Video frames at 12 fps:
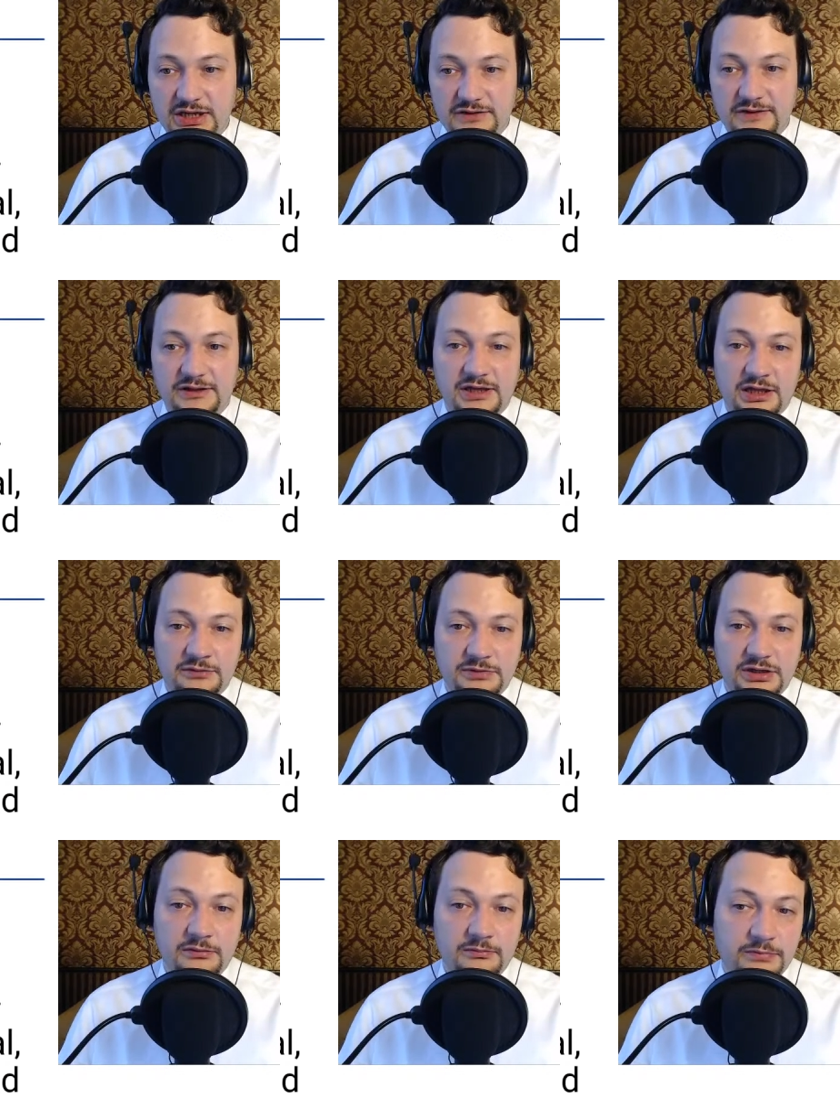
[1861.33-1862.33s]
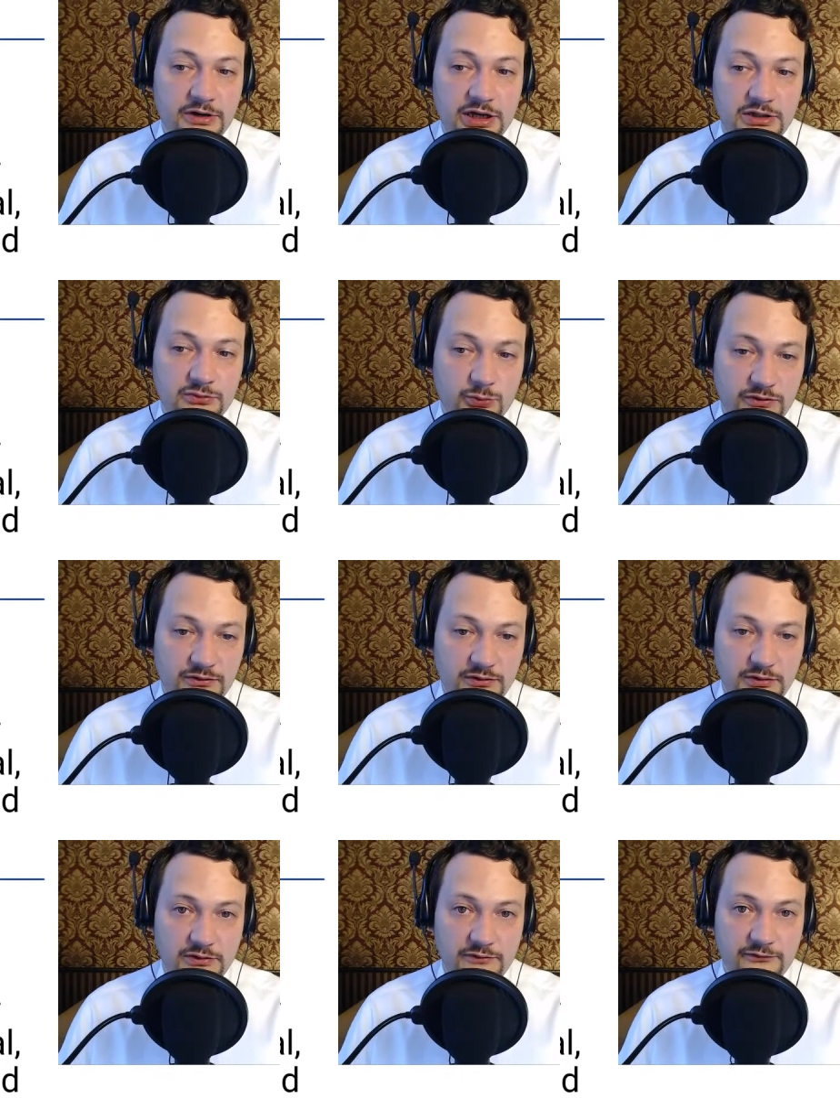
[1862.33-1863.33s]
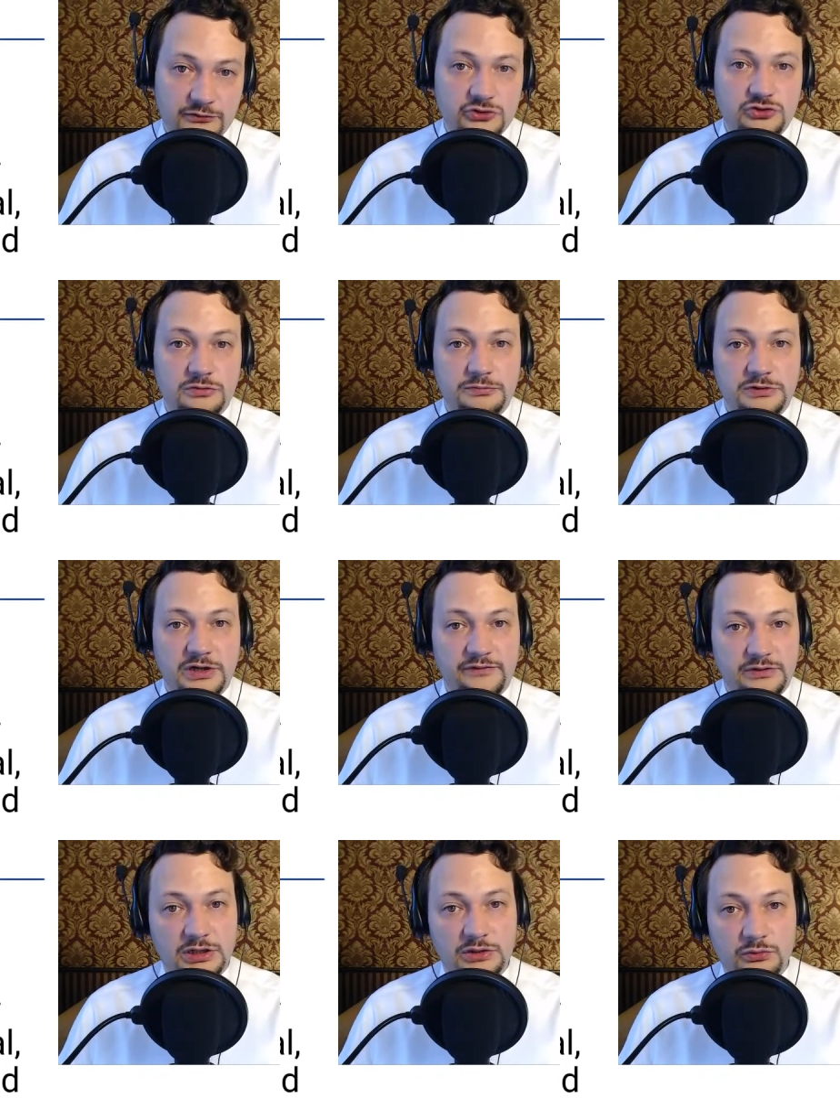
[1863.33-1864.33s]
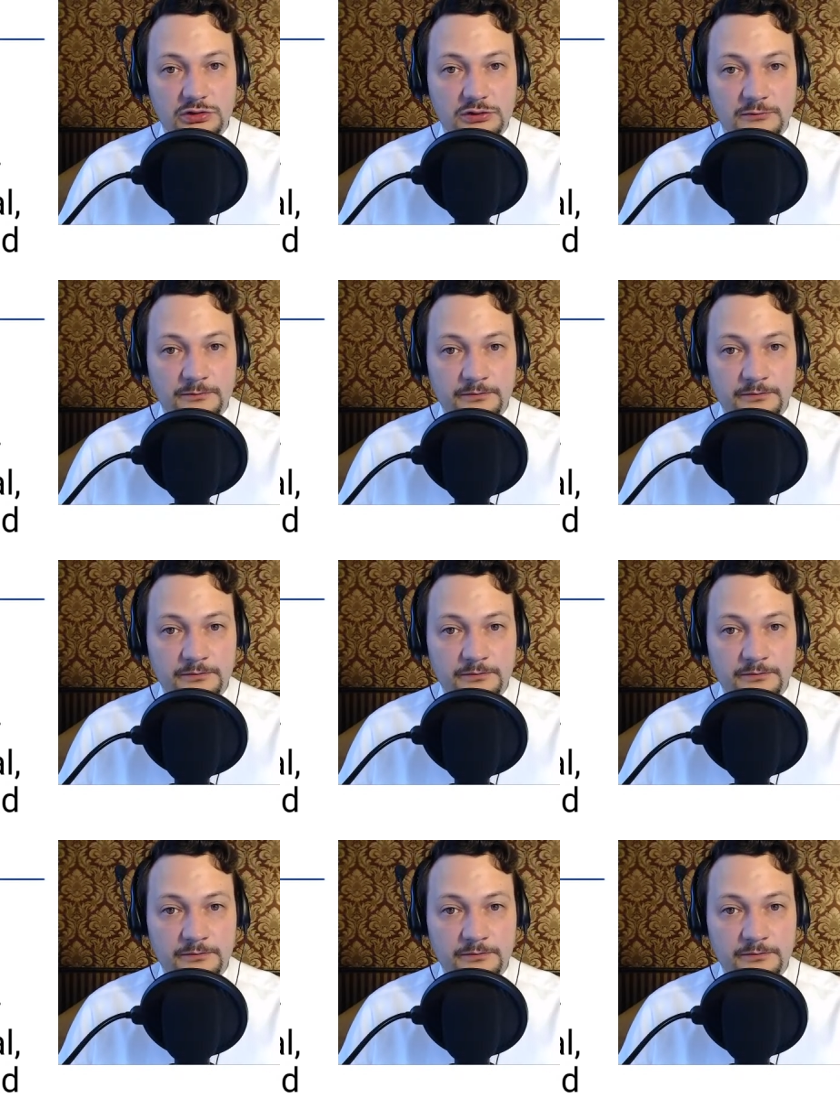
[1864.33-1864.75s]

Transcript: that can be combined with the virtual private network.